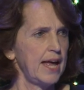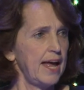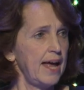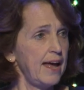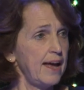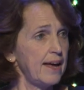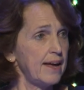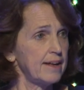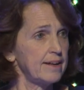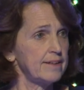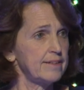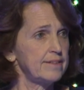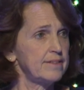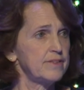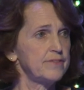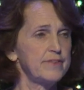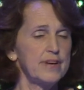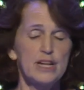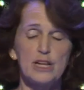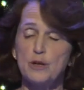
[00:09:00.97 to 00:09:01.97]
And
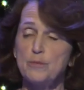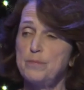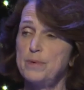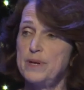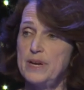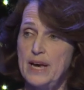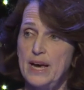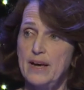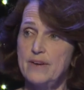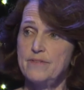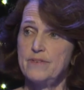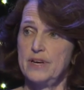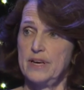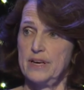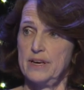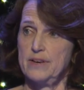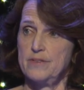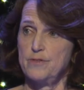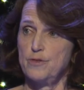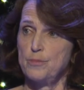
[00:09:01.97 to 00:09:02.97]
develop and
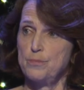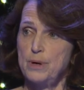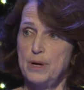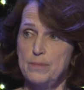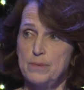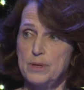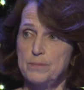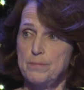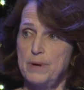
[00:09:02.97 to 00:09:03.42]
advocate for public